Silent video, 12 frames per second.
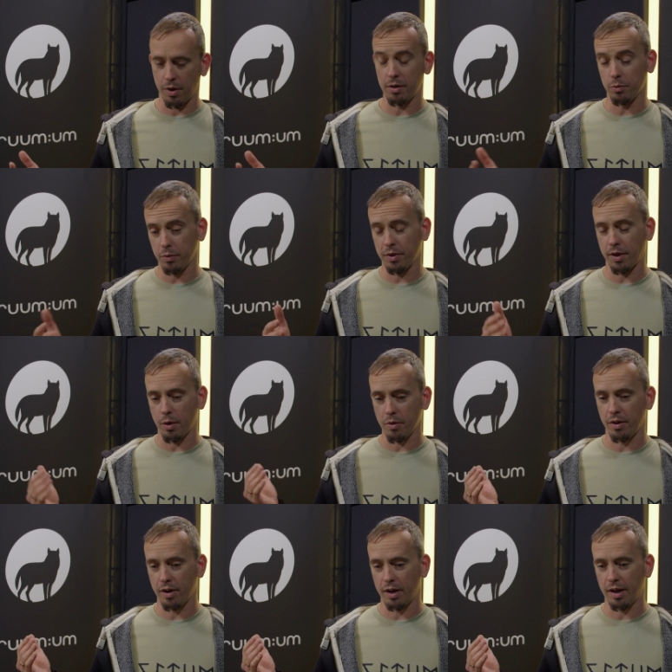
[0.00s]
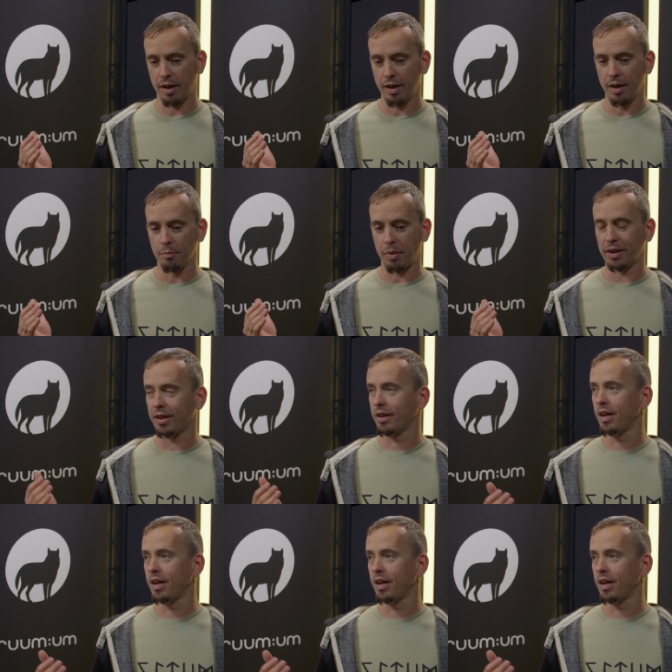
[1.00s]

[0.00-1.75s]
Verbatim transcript: and with our Baltic